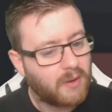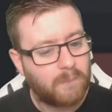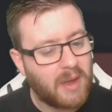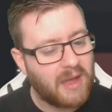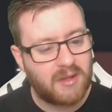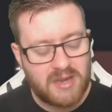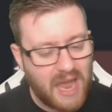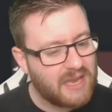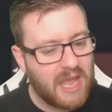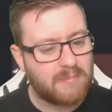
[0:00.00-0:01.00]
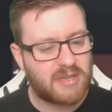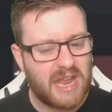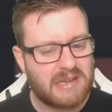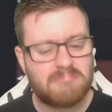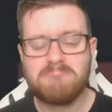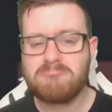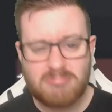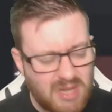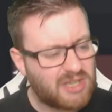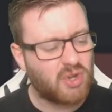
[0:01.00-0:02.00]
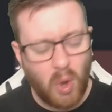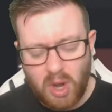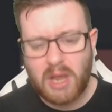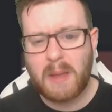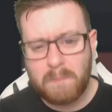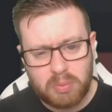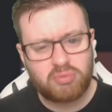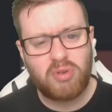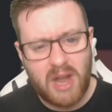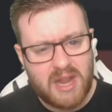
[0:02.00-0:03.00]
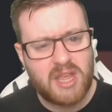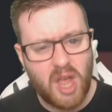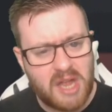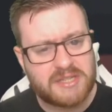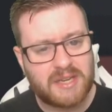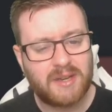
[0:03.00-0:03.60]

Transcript: But nine games in, it's all looking pretty good.